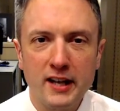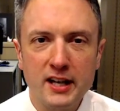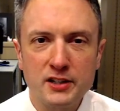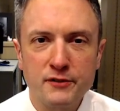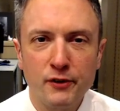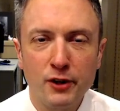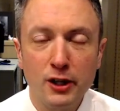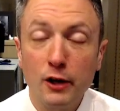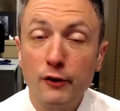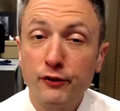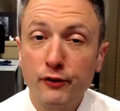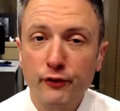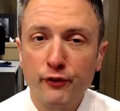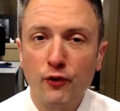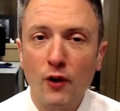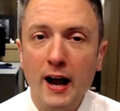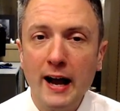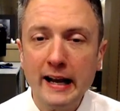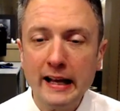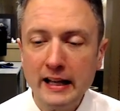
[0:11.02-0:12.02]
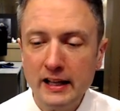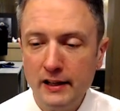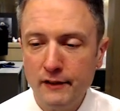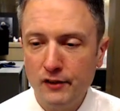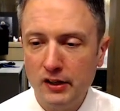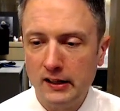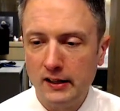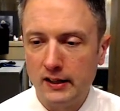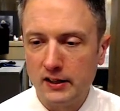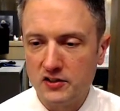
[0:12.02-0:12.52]
video for Friday
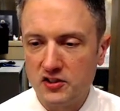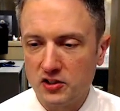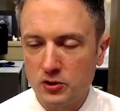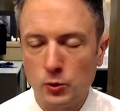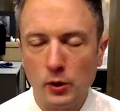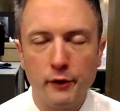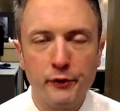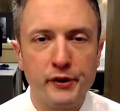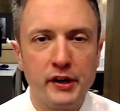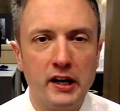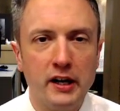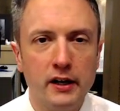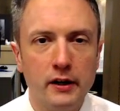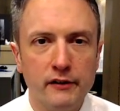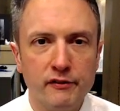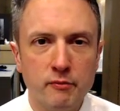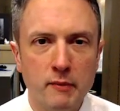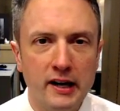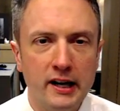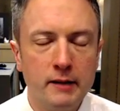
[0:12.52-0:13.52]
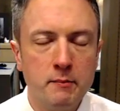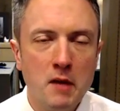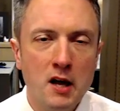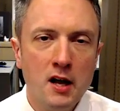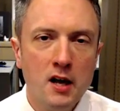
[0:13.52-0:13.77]
evening. It's the 12th day of May.